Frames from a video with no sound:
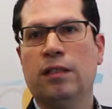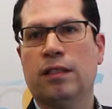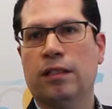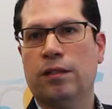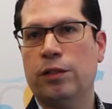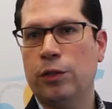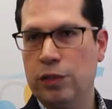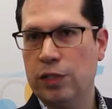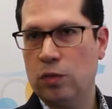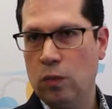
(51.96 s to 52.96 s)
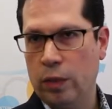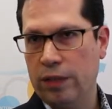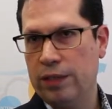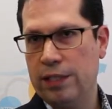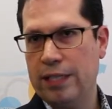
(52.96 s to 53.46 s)
uh, uses one
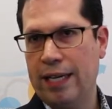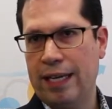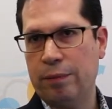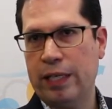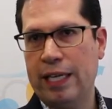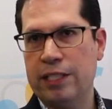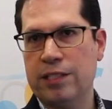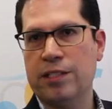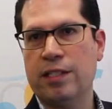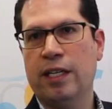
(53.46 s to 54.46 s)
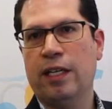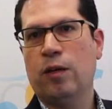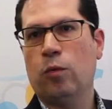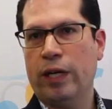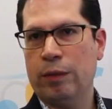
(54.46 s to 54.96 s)
of these applications,
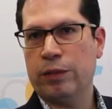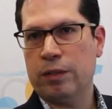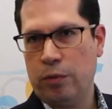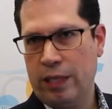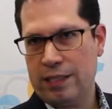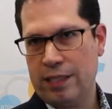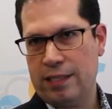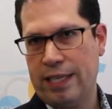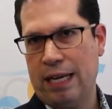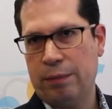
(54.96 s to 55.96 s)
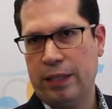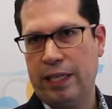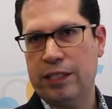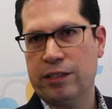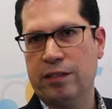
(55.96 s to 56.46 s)
we're able to process that
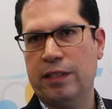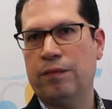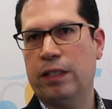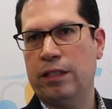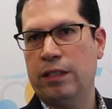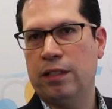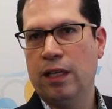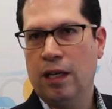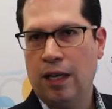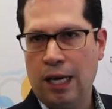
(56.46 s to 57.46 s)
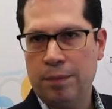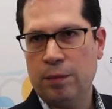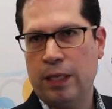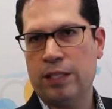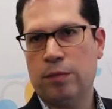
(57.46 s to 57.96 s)
application, give it the
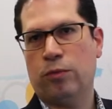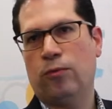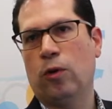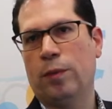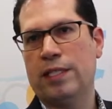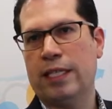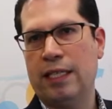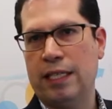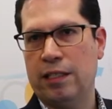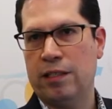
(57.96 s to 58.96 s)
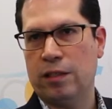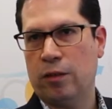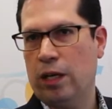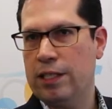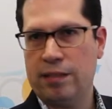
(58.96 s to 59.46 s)
Optimize performance it needs
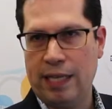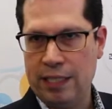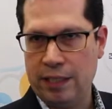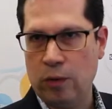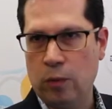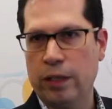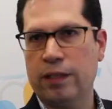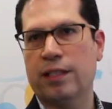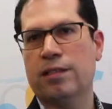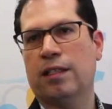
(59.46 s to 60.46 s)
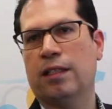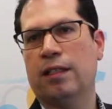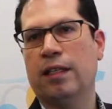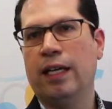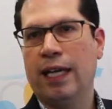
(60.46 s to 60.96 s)
across any network that's
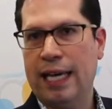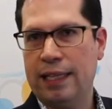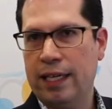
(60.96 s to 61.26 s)
uh, at